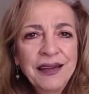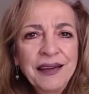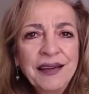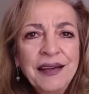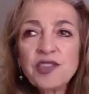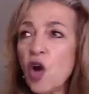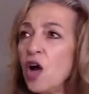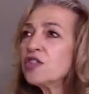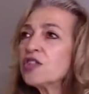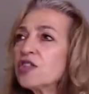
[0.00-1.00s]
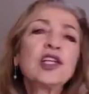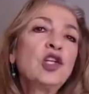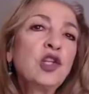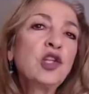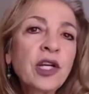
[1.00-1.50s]
It's constantly
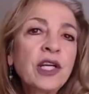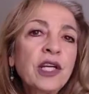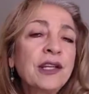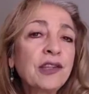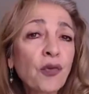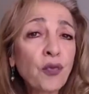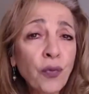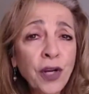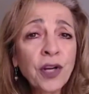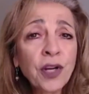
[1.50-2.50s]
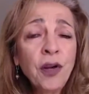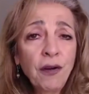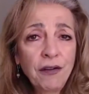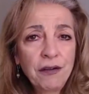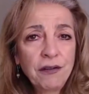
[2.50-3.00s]
looking in the rear
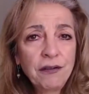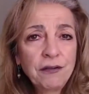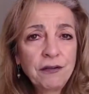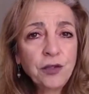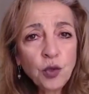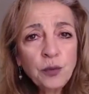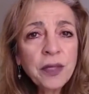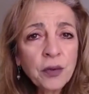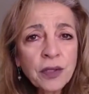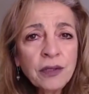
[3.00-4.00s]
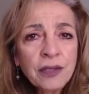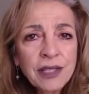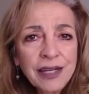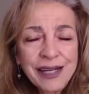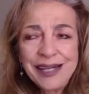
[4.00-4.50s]
view mirror
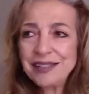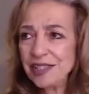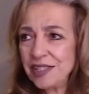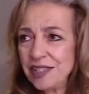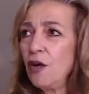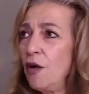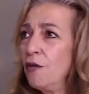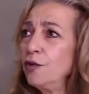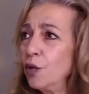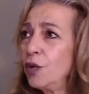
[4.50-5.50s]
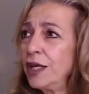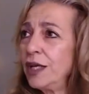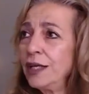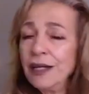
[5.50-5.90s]
instead of looking